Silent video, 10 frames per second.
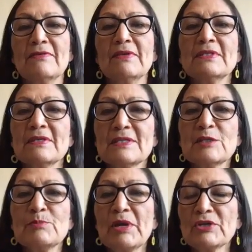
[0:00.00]
This is
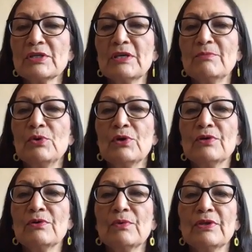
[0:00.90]
especially
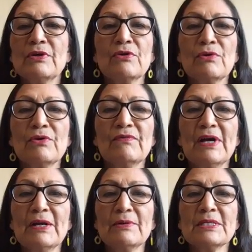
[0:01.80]
important when the
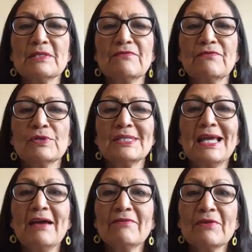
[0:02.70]
coronavirus has forced
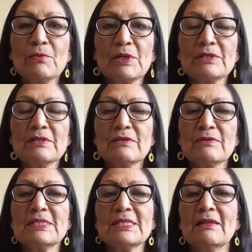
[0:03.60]
everyone to
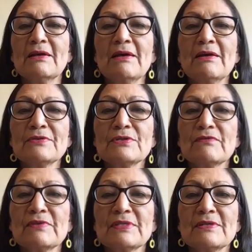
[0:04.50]
use telehealth
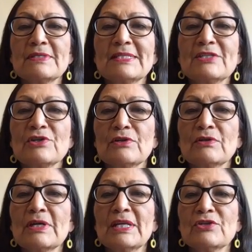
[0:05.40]
services, digital
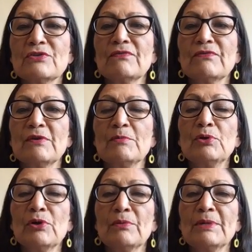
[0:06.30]
connection for
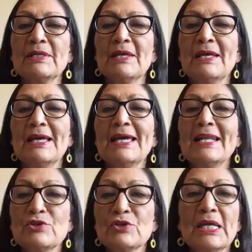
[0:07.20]
employment and
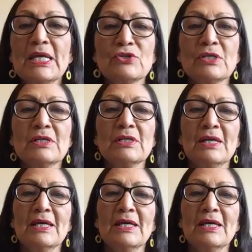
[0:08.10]
education,